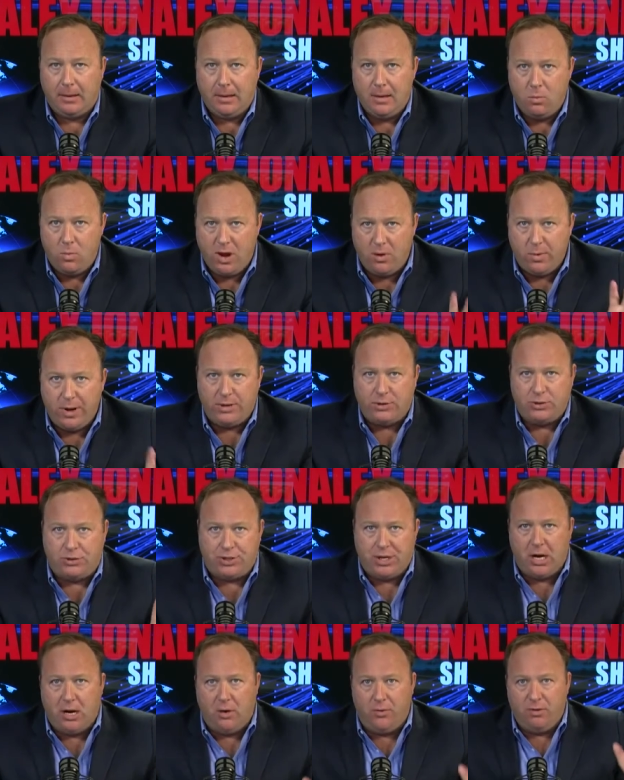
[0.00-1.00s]
We went and
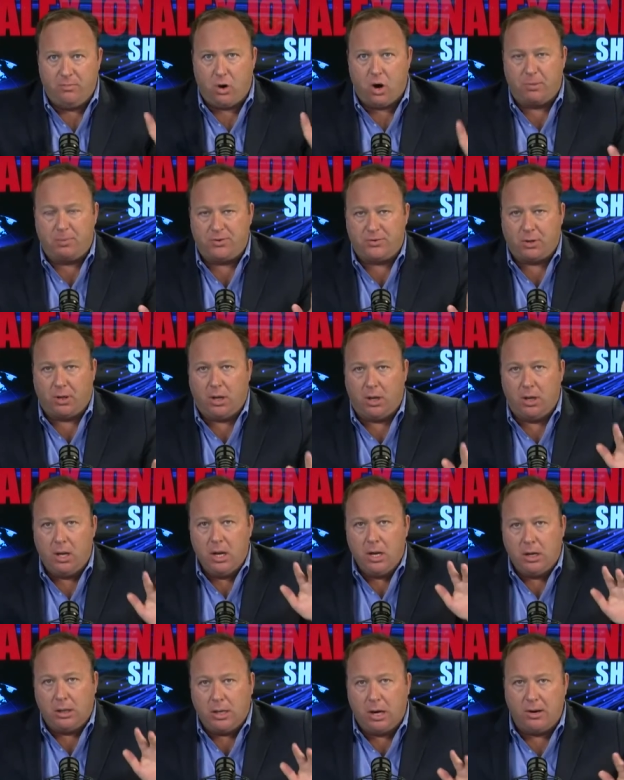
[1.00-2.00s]
showed the Border Patrol
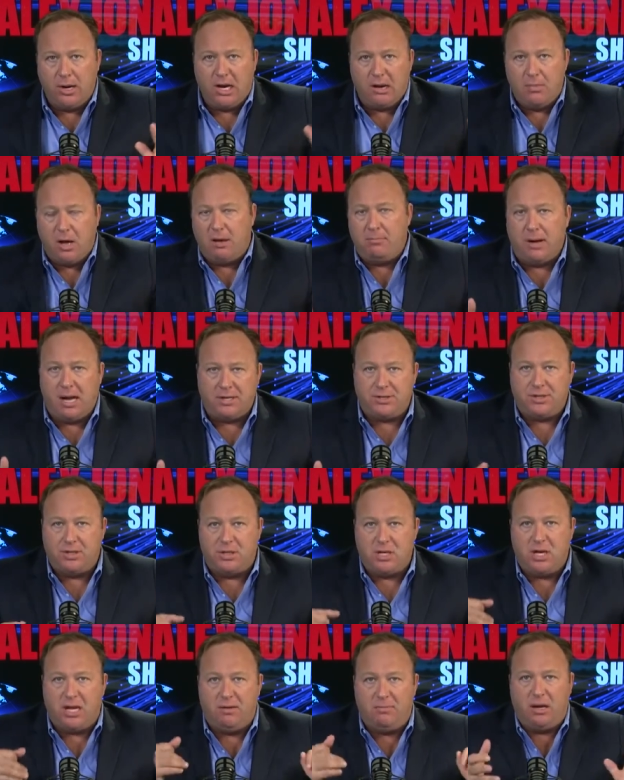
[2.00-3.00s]
loading them on buses
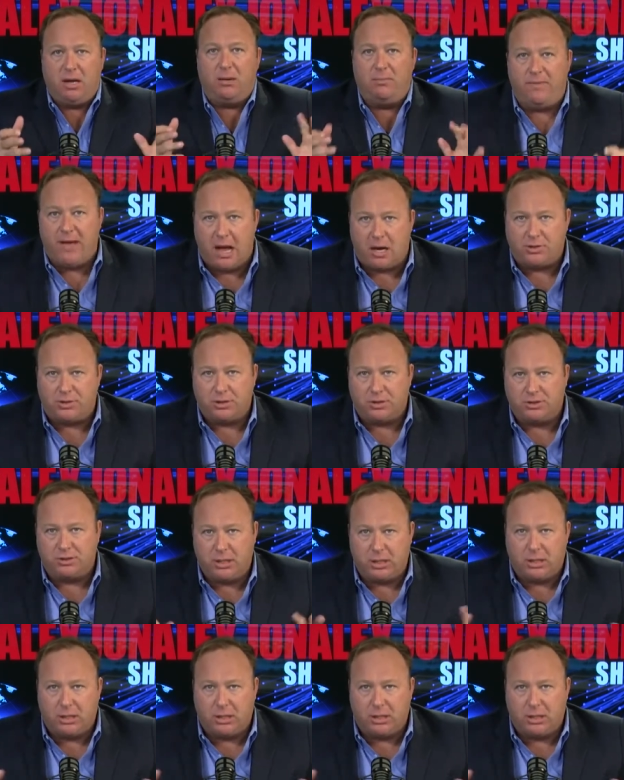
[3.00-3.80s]
and giving them vouchers, the